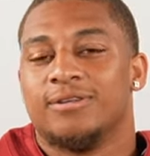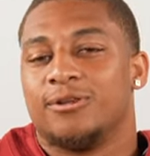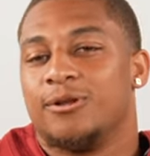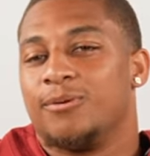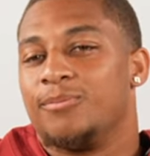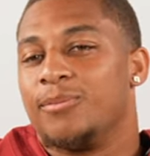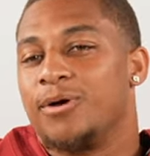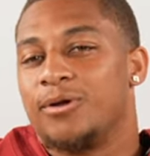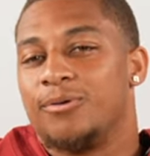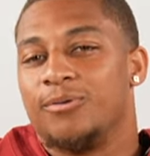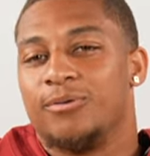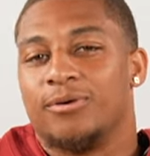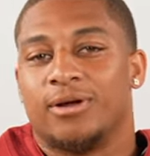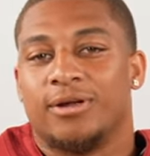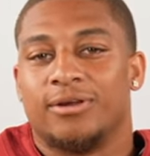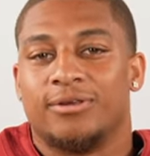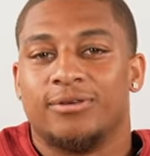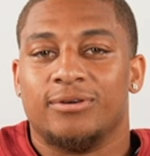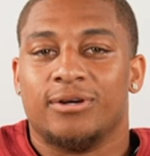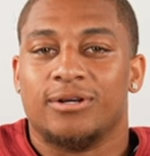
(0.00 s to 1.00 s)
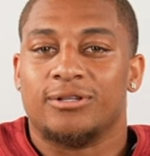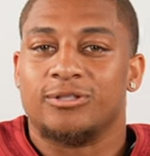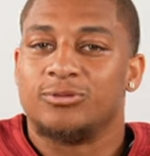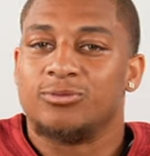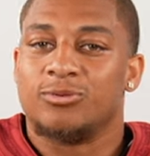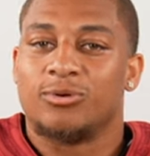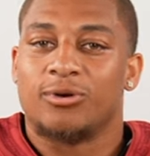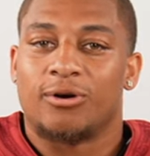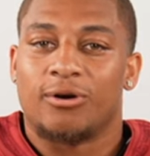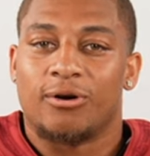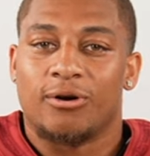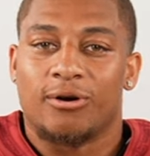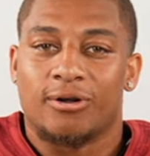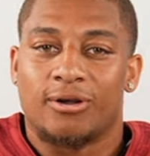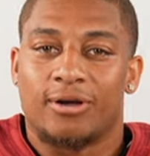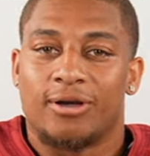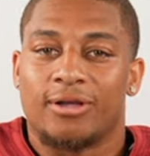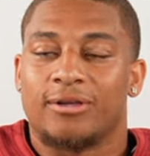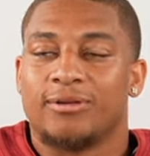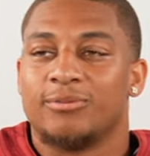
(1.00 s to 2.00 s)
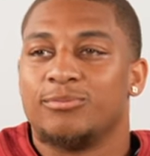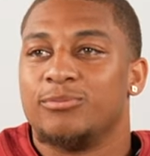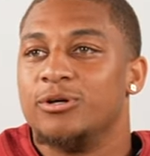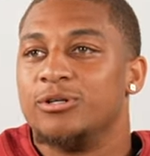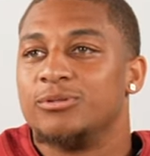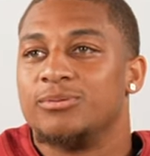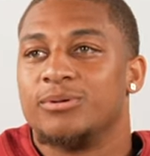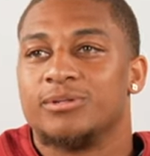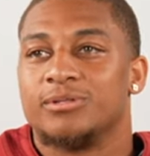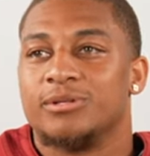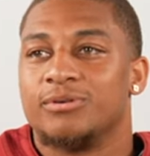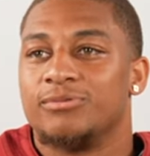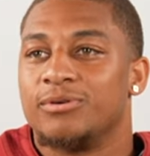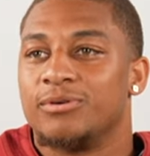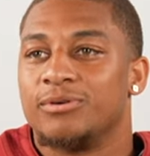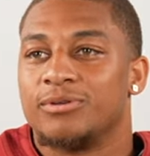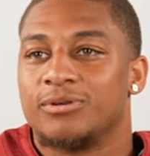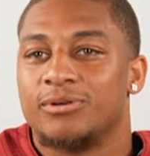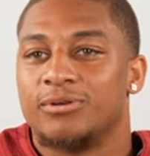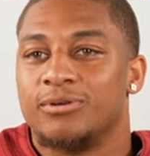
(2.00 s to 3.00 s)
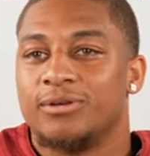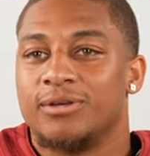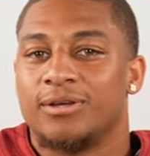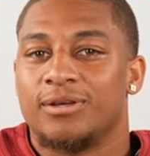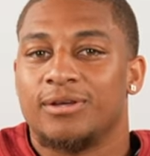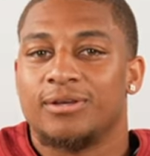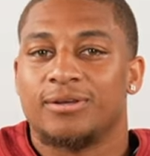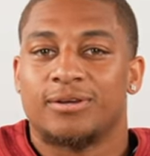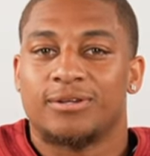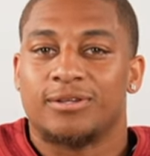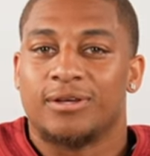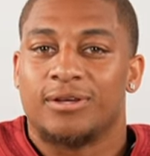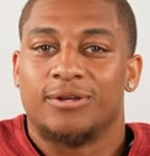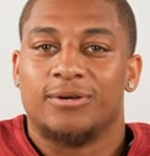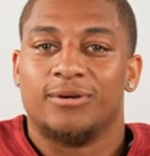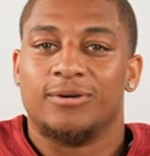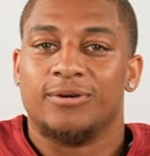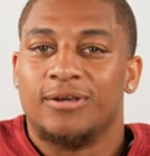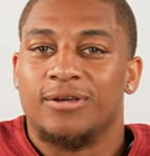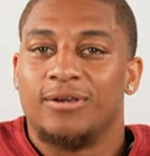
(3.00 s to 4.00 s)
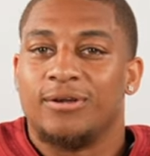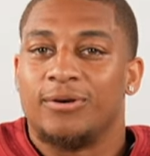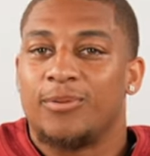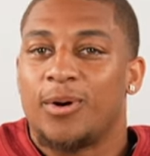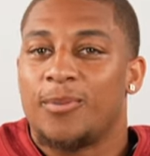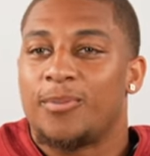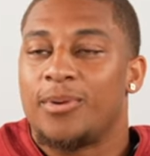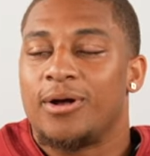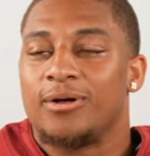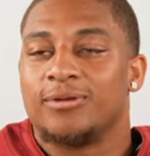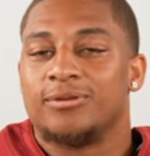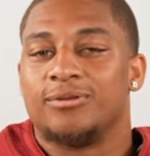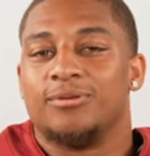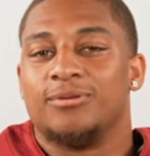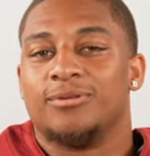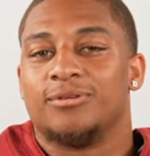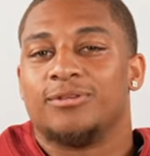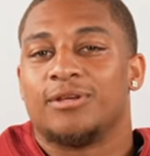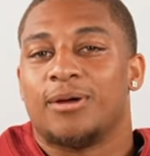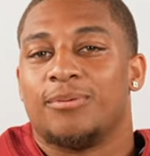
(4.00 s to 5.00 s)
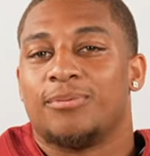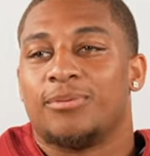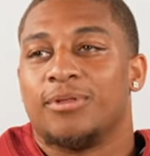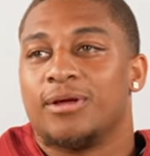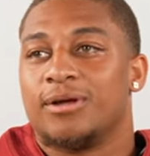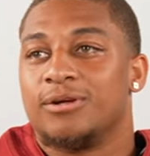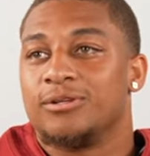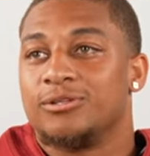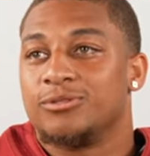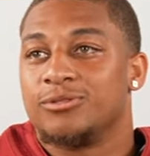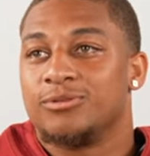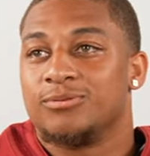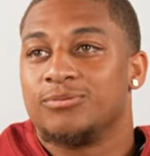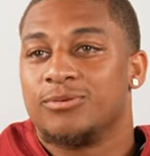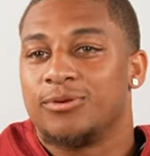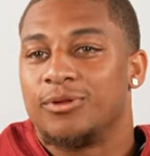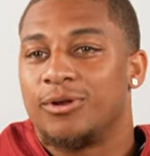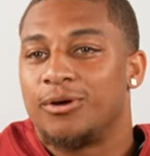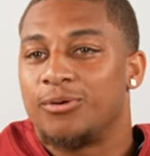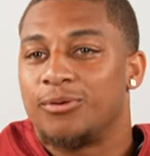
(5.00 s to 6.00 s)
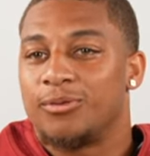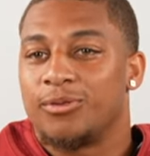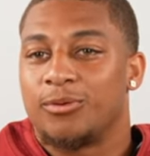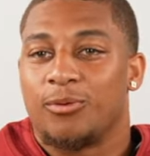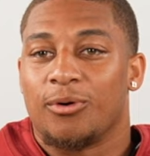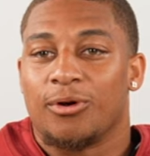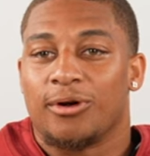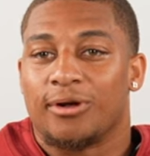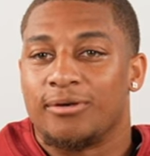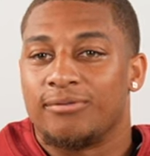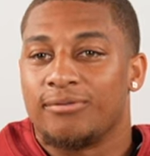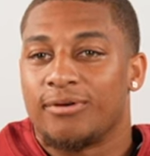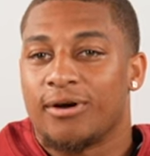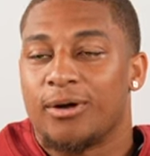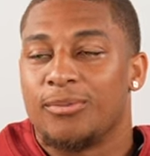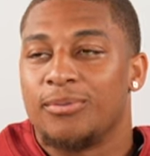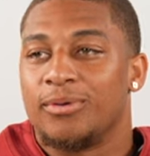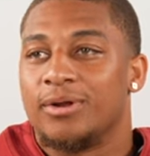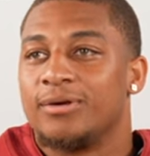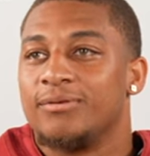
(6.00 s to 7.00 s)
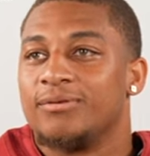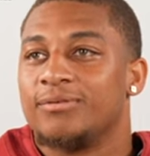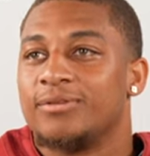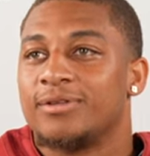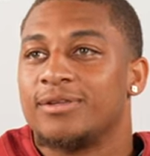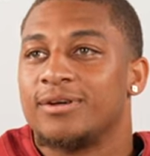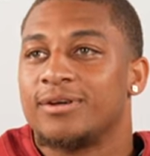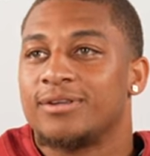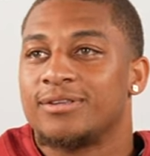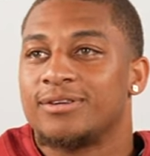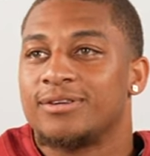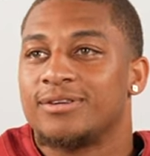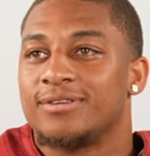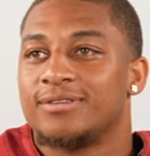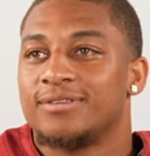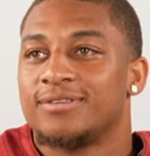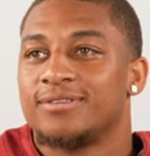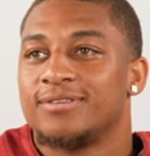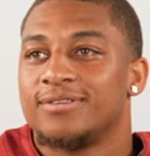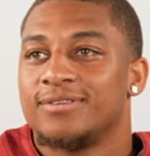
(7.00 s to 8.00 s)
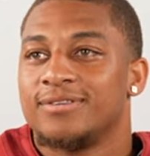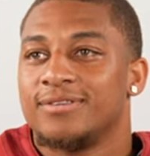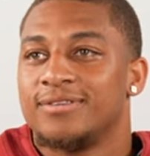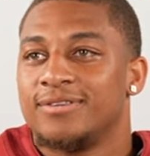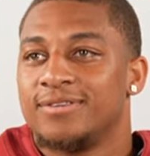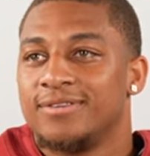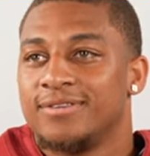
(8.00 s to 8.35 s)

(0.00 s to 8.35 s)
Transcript: no matter what I do, I just work hard at it and push myself every single day. Because I know, you know, my parents are doing the same thing, just, you know, the work environment, everything like that. Mm-hmm.